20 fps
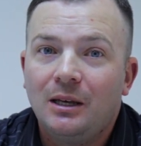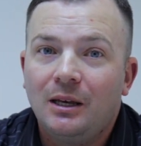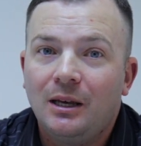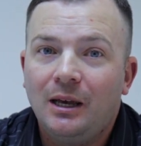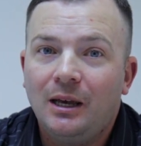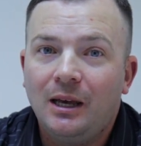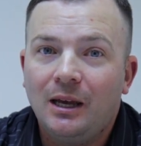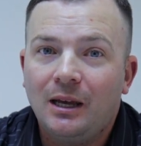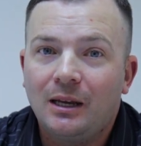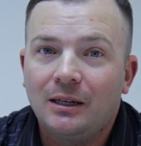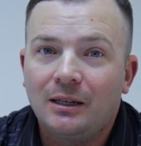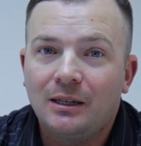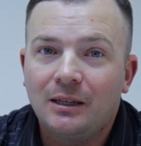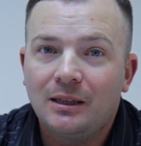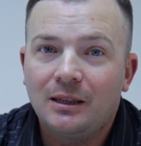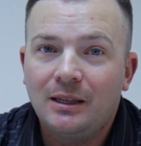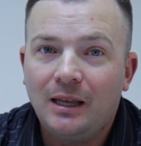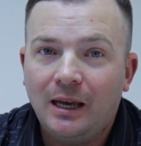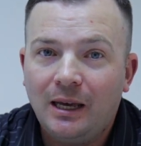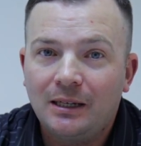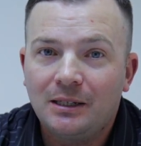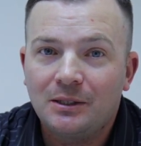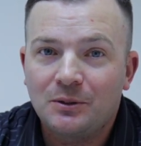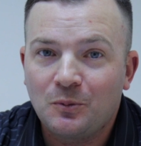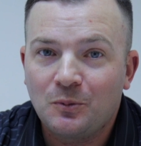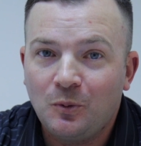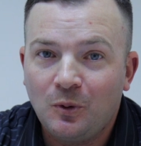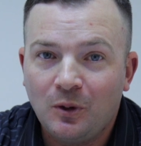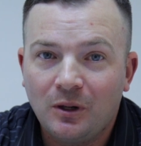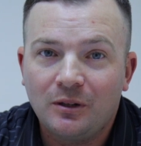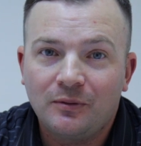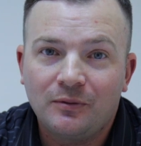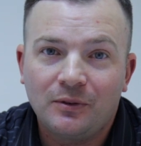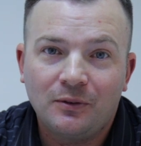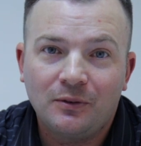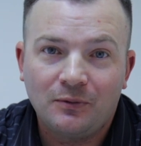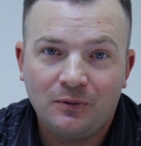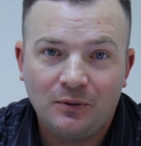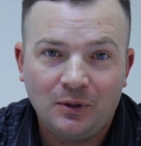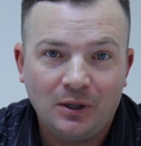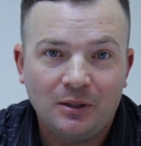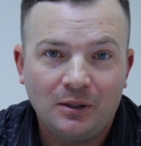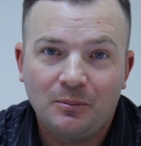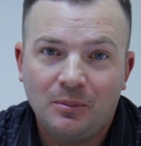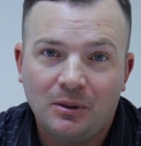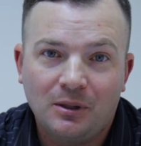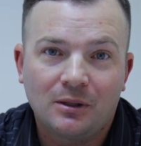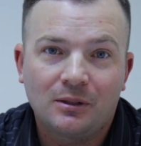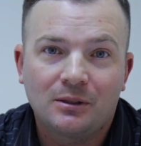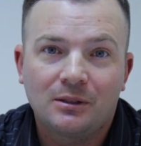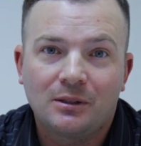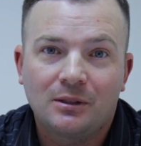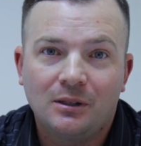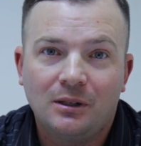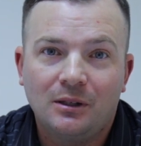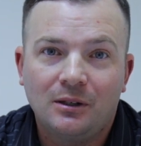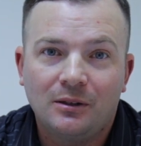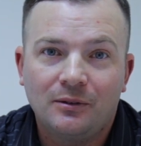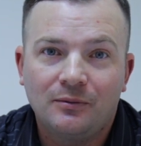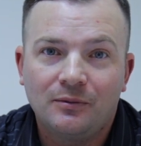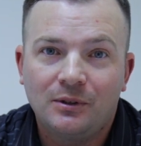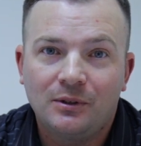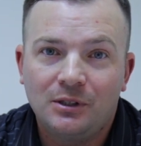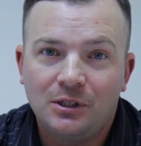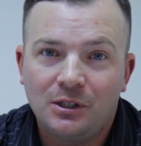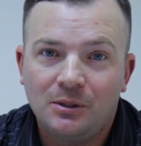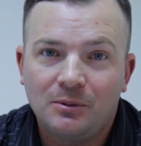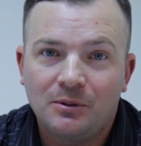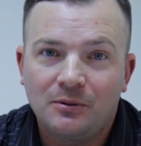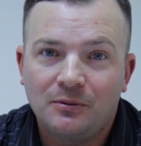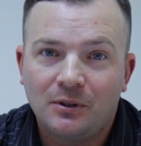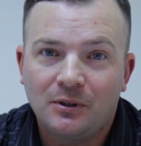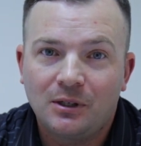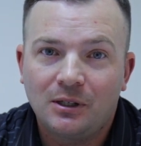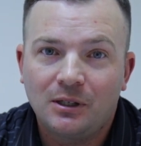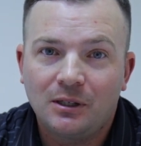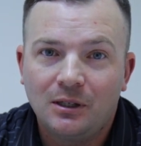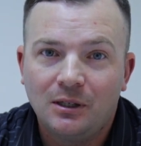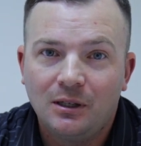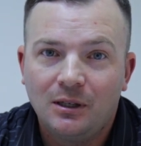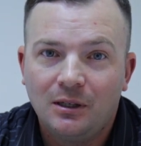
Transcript: and that is one of the fun parts of the Jeep Safari.